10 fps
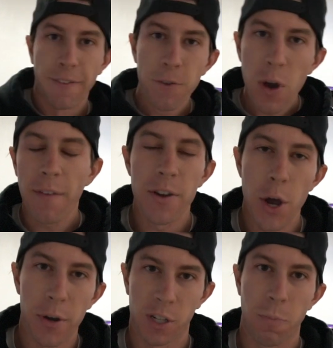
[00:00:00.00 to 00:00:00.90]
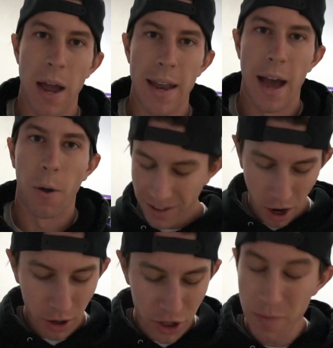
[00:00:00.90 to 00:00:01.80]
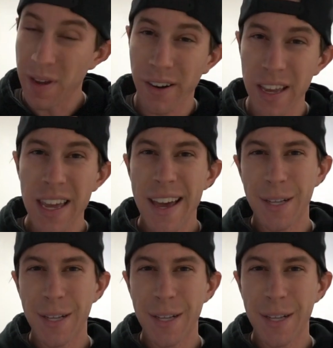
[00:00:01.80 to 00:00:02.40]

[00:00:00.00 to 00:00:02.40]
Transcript: If you haven't noticed by now, the car community